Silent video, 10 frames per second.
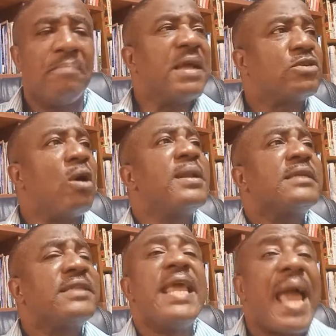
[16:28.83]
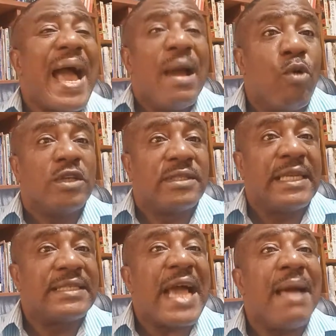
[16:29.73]
But honestly, I was
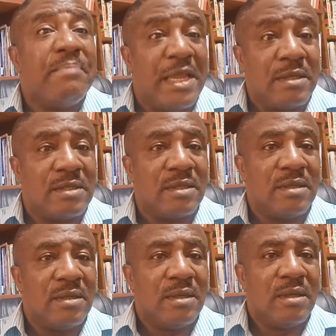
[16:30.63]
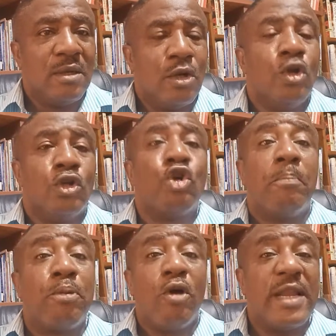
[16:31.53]
determined
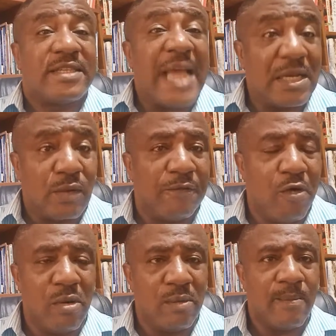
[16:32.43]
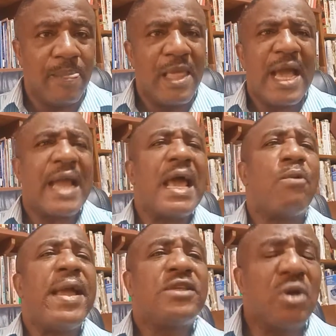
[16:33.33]
to blow the saxophone. And I
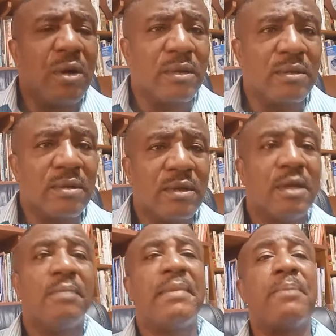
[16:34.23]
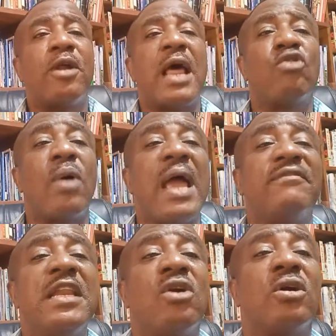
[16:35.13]
went on. My brother, do I
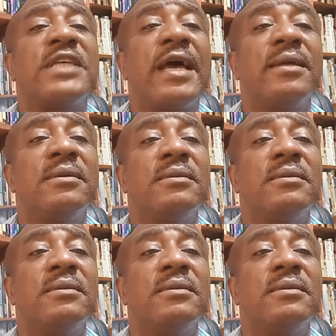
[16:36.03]
have any gutter?